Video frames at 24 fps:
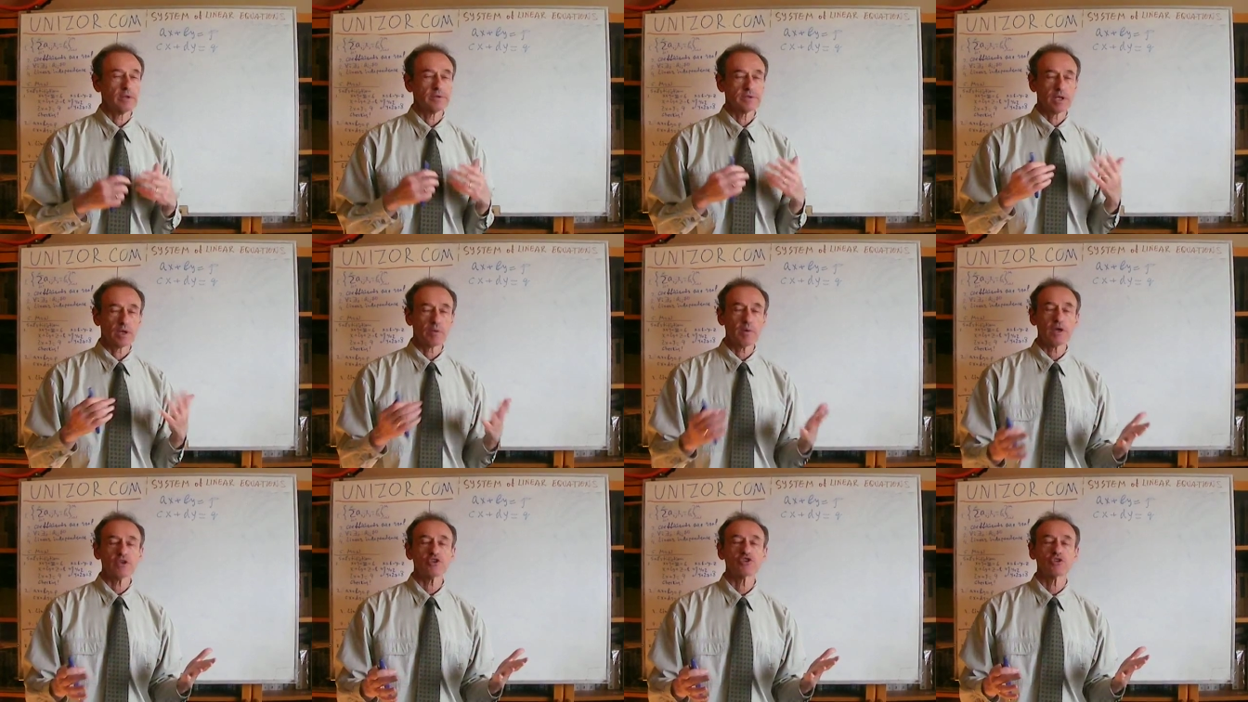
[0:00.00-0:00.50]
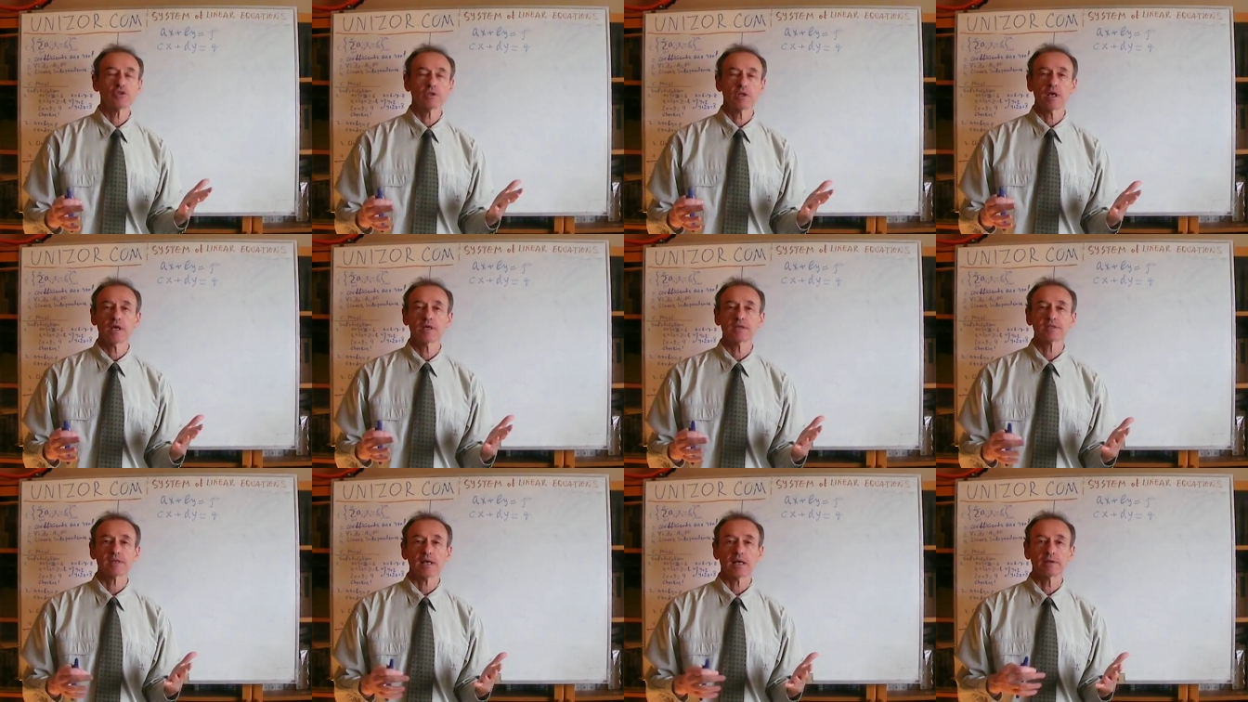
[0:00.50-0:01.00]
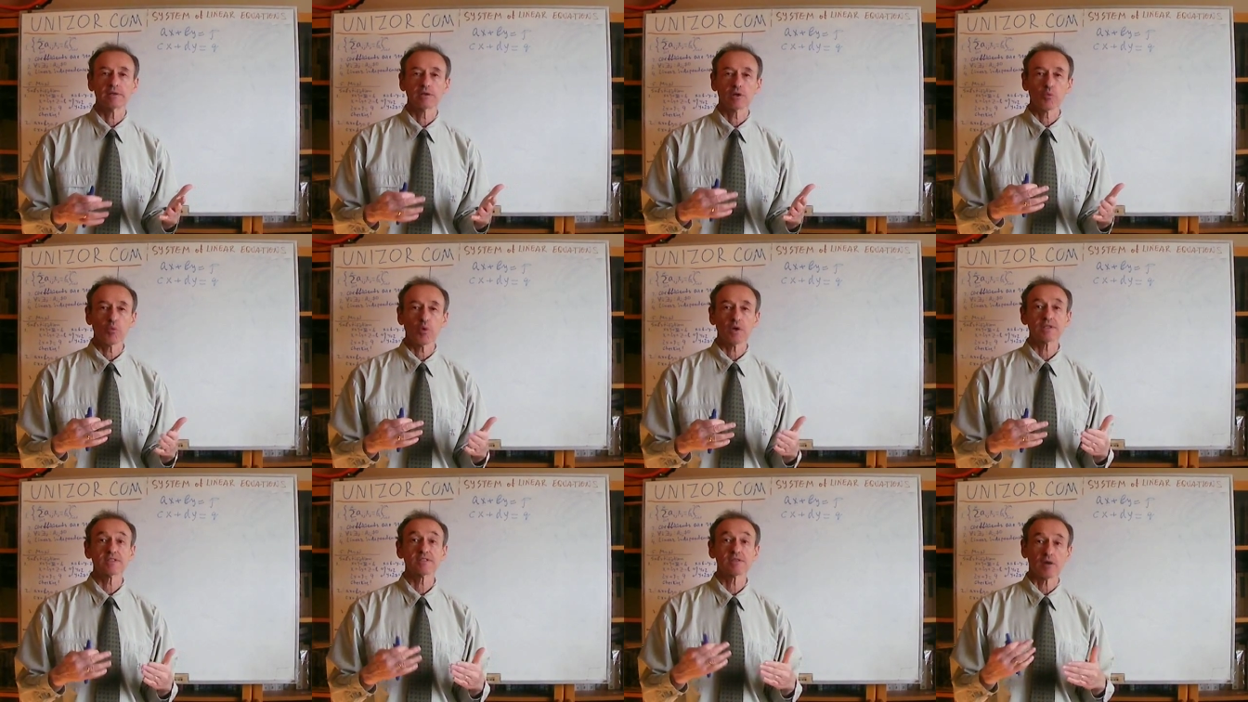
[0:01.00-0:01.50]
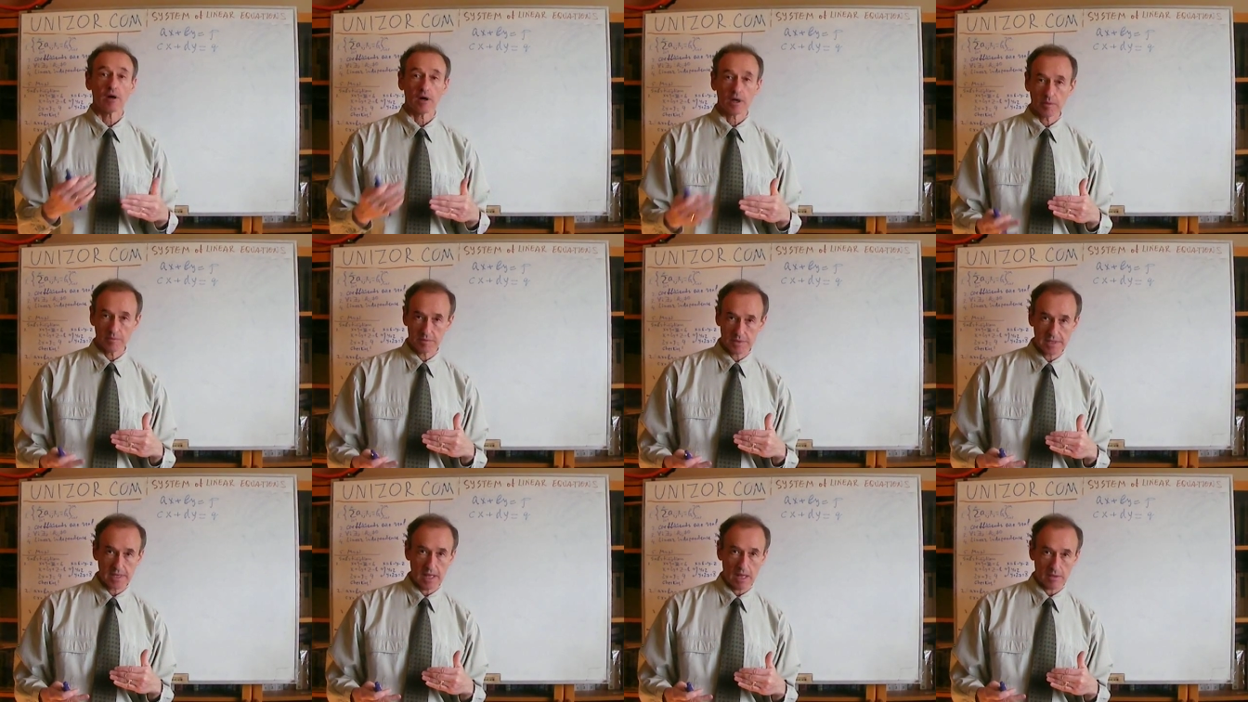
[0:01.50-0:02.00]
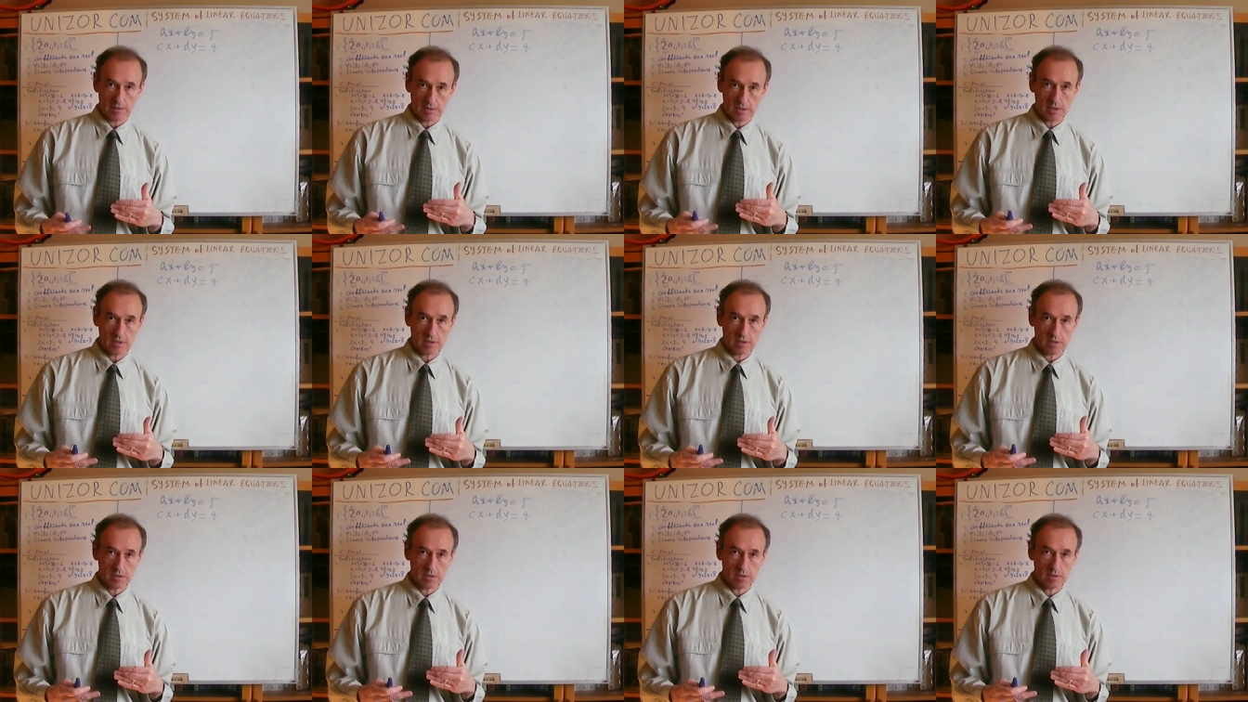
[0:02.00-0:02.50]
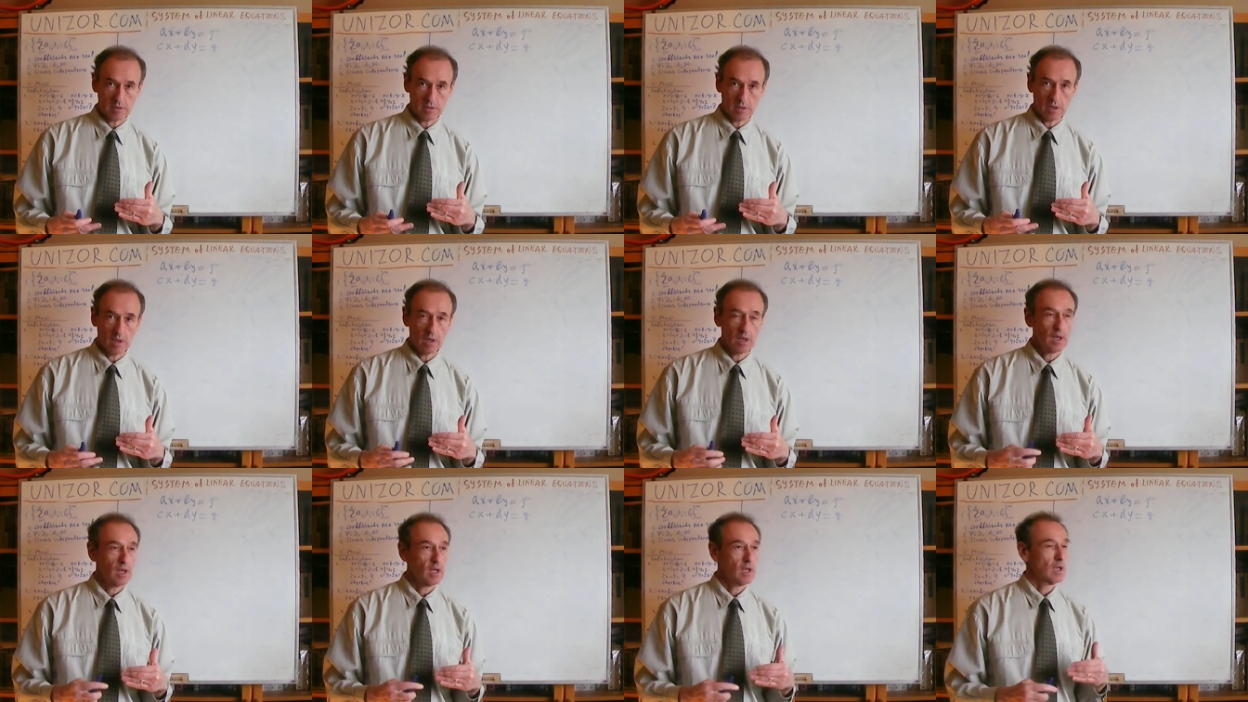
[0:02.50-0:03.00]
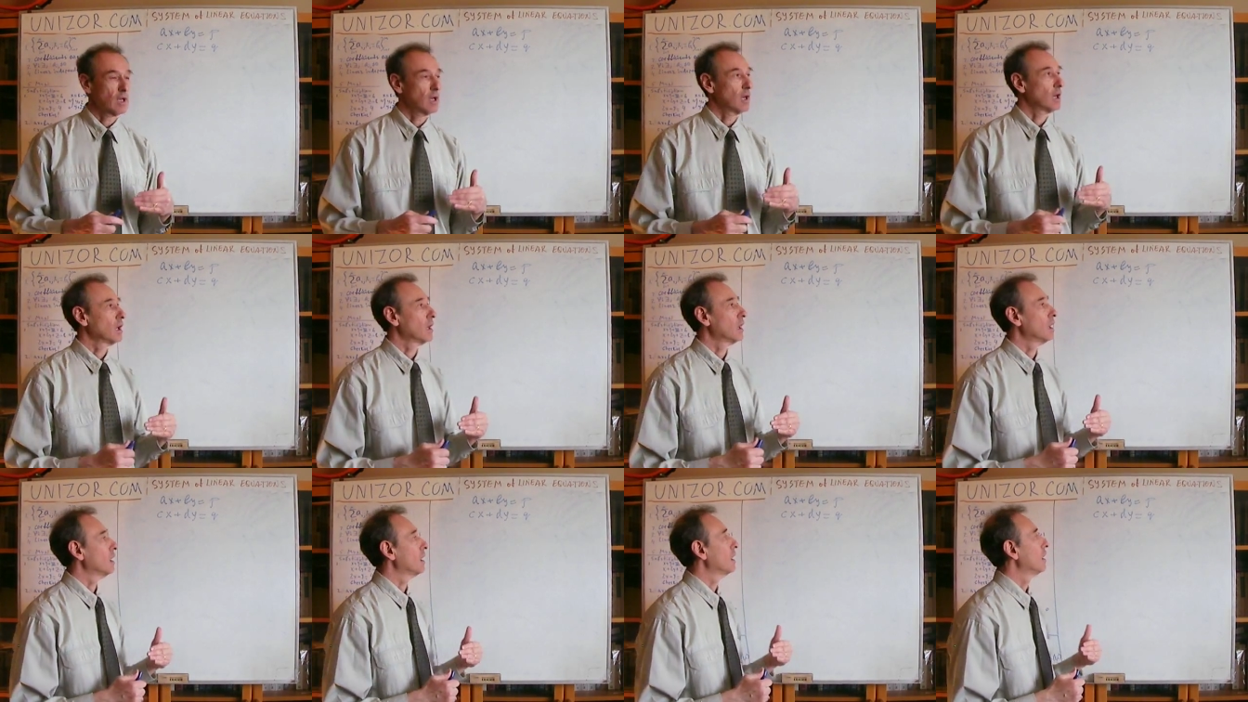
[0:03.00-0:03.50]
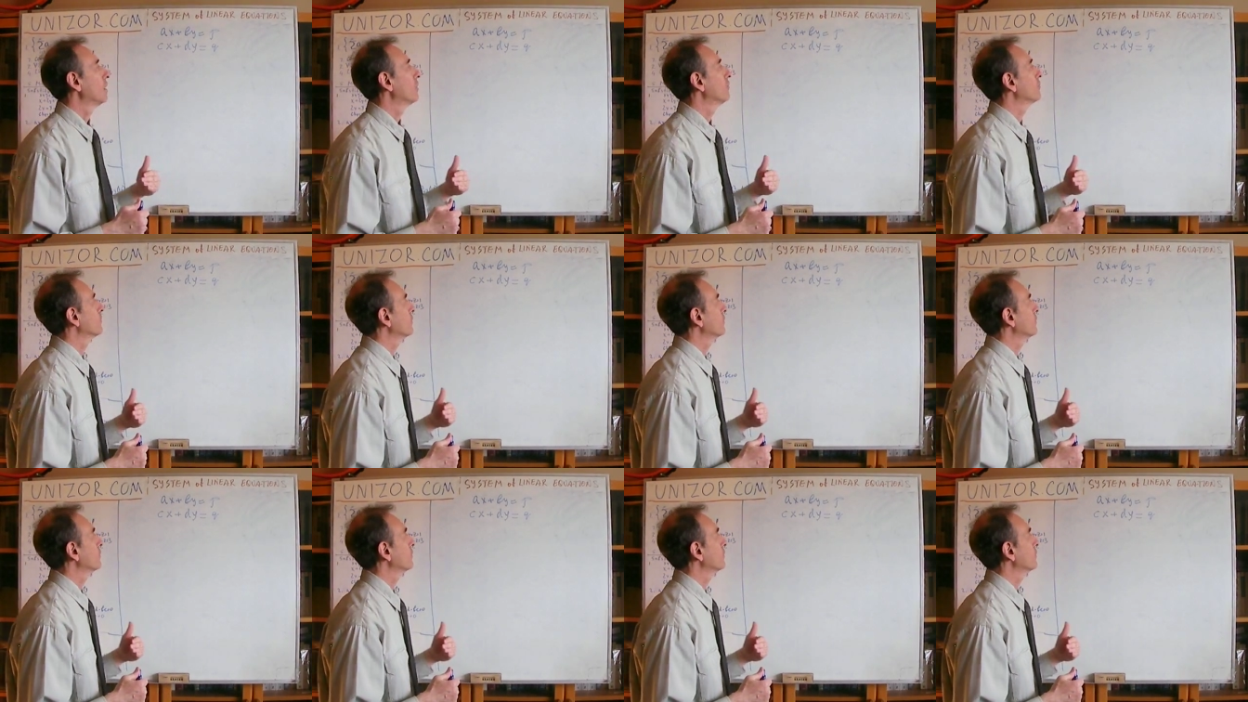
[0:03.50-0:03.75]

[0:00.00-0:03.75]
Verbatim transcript: the question is: under what circumstances um,